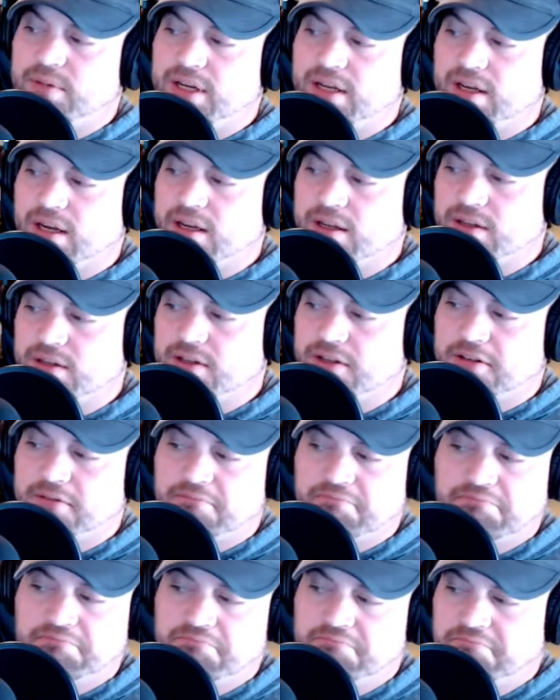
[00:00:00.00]

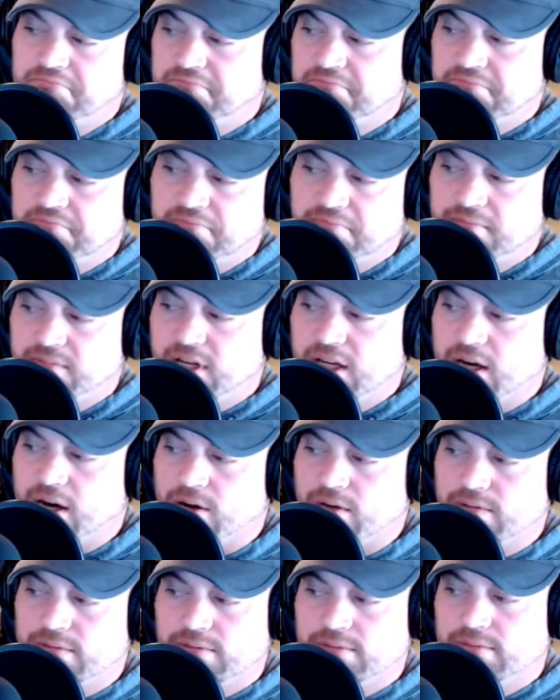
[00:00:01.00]
because,
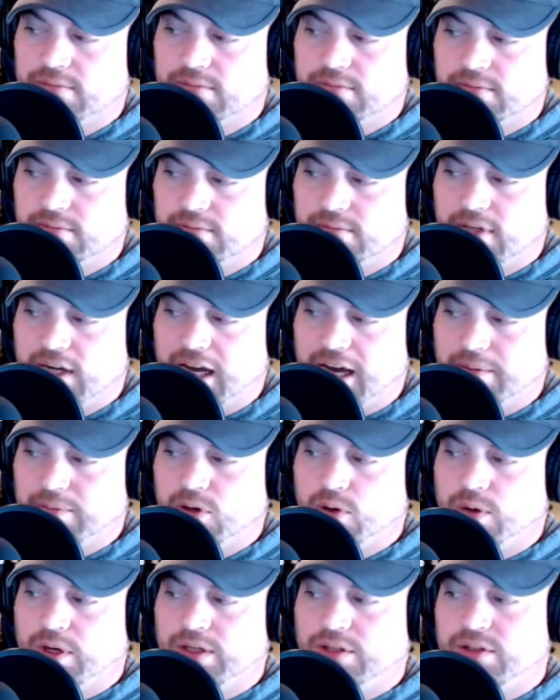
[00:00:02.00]

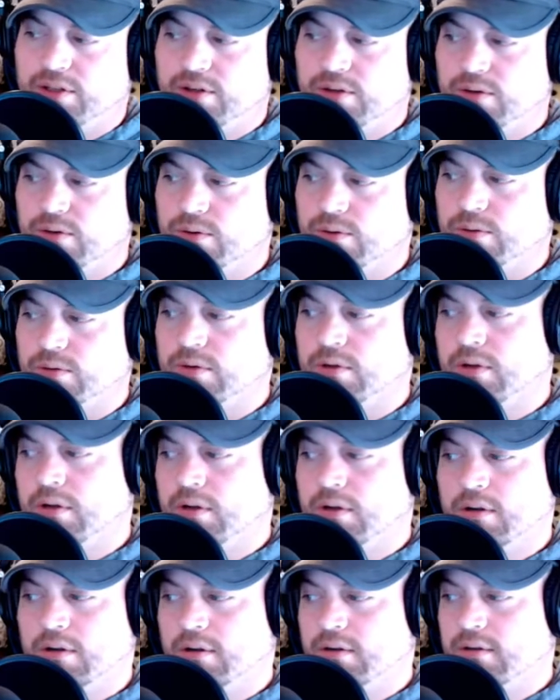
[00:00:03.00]
I'm going to
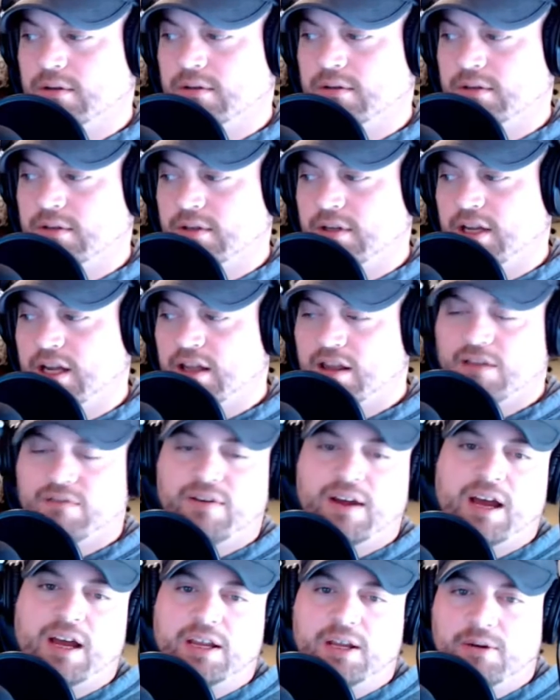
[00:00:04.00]
get the
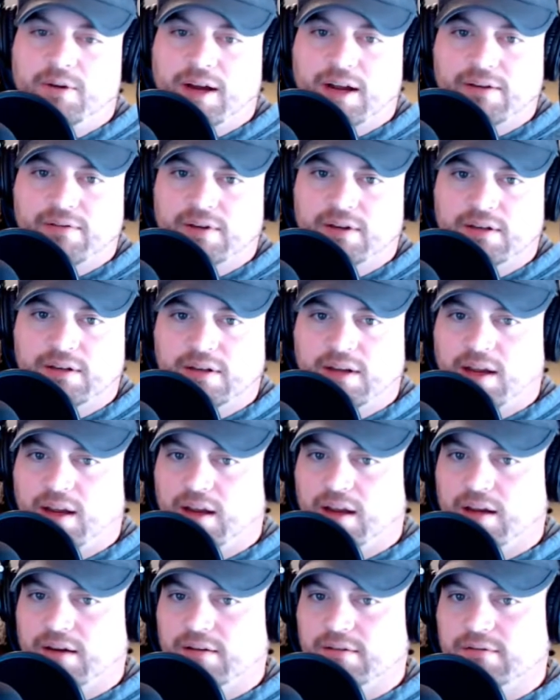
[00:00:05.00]
value out of it,
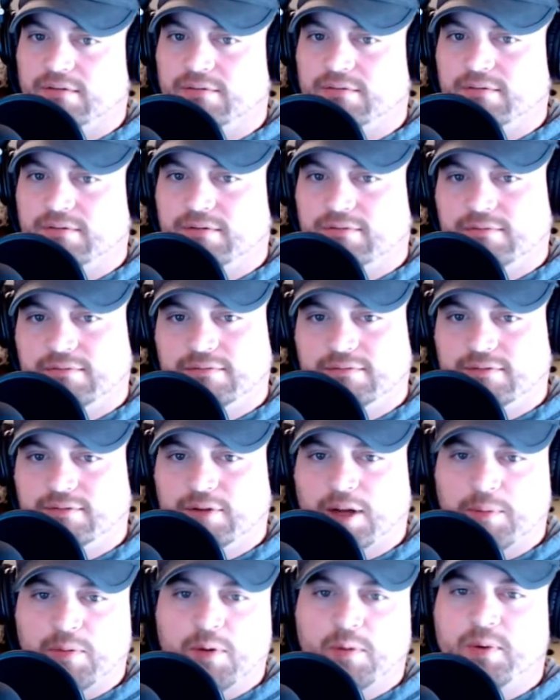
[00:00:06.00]
and
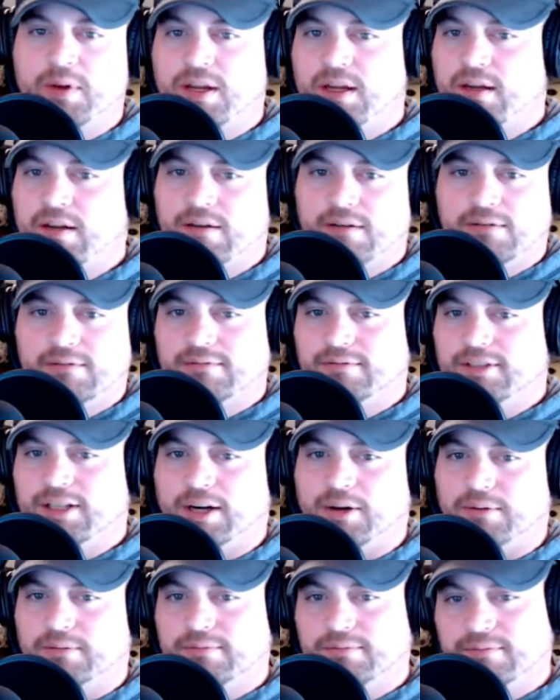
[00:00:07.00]
I'm going to be,
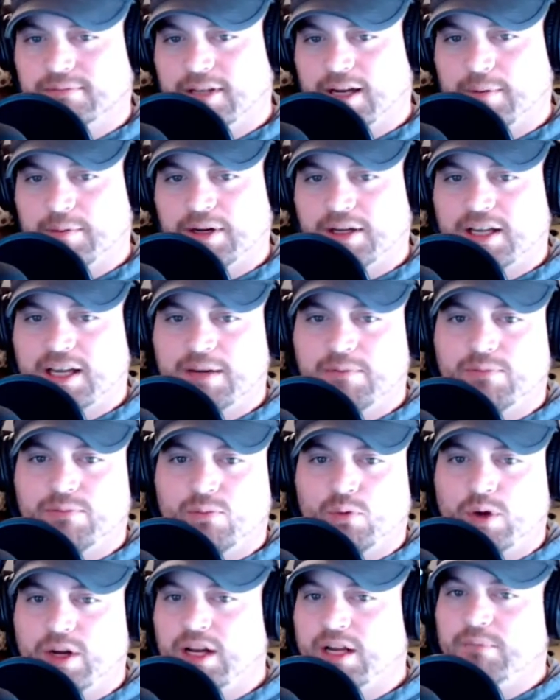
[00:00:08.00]
I'm going to keep
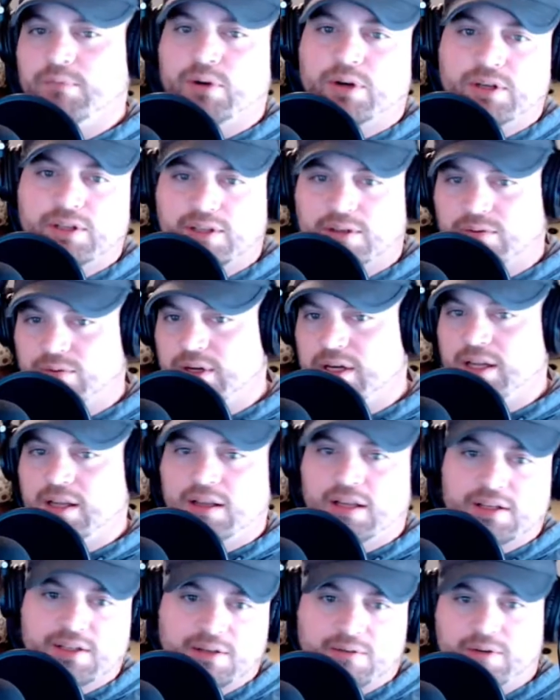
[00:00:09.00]
reading books and
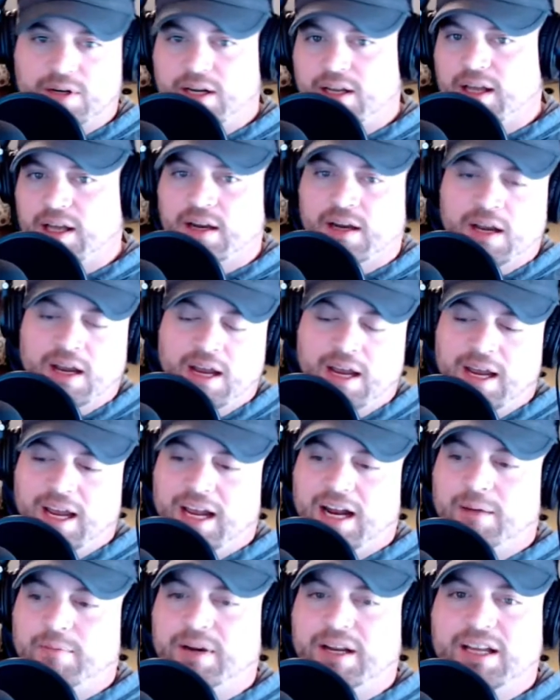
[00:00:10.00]
reading this and reading that,
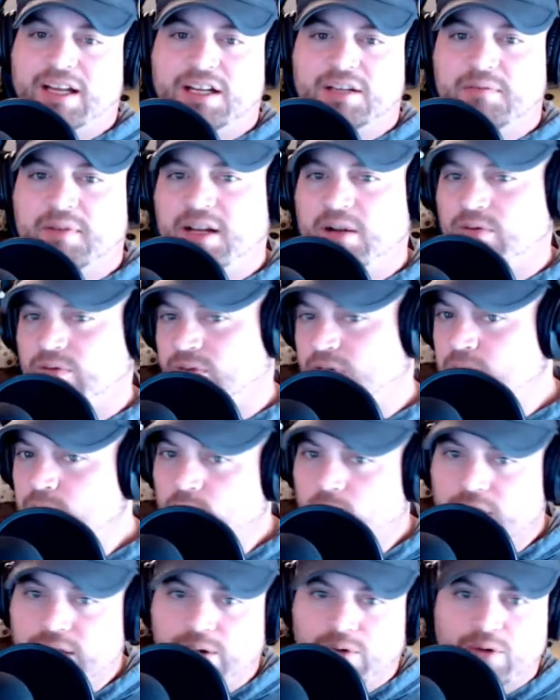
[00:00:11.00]
and I'm going to get as many free
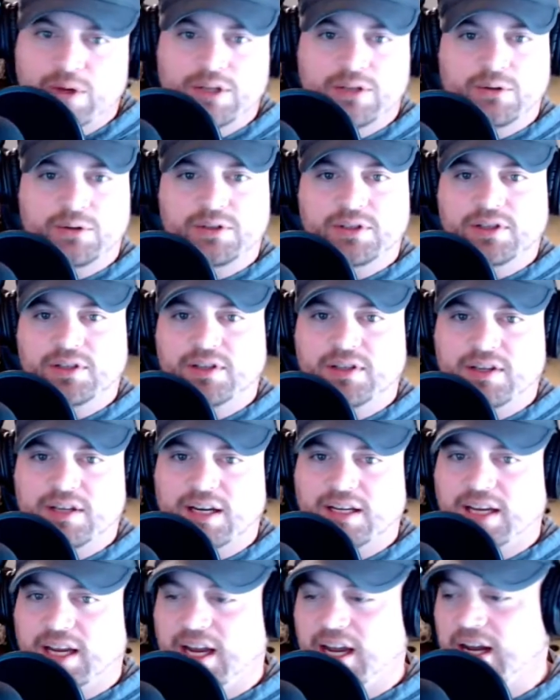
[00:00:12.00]
resources as
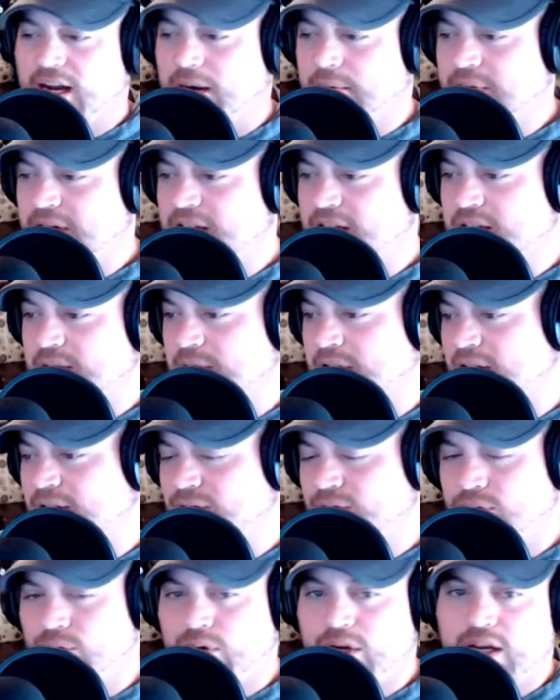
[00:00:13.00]
I can. I'm going to get as many
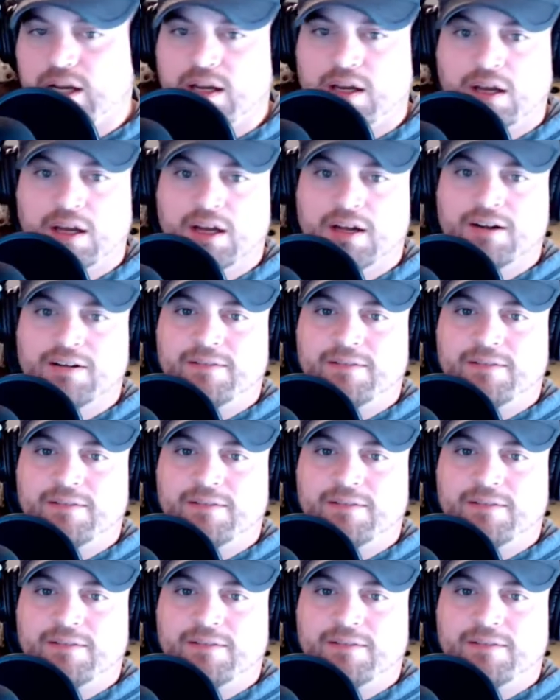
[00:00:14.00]
free